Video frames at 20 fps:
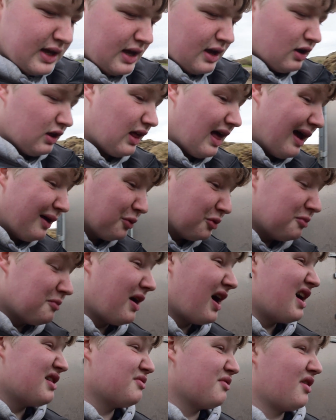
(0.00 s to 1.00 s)
Well, I wouldn't
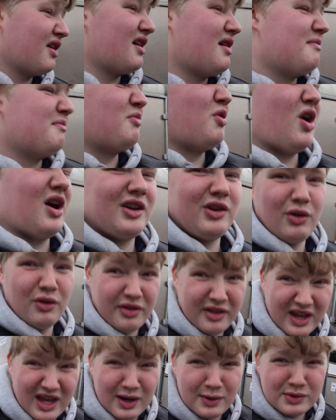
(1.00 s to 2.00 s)
mind one of them, but I don't
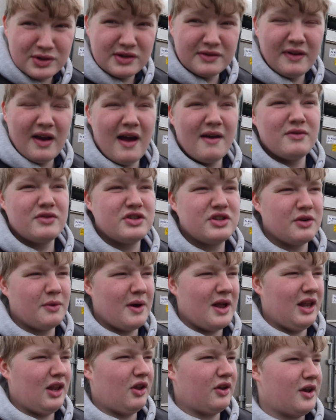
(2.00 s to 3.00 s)
think it would survive so
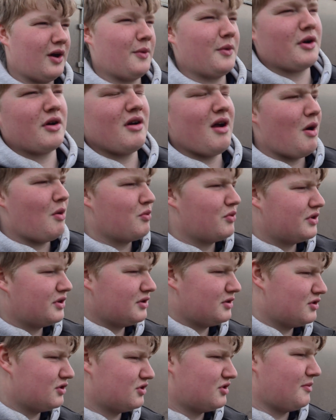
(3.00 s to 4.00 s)
well on our ground.
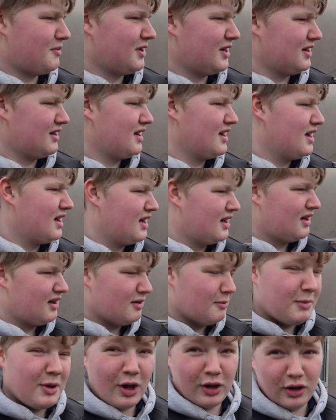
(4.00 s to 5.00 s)
It's just a bit
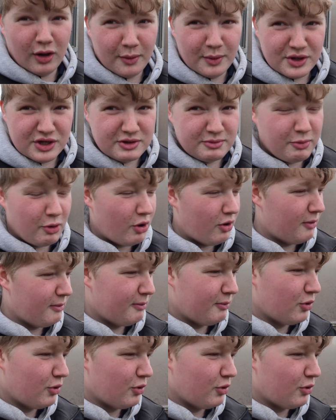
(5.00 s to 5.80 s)
all over spot.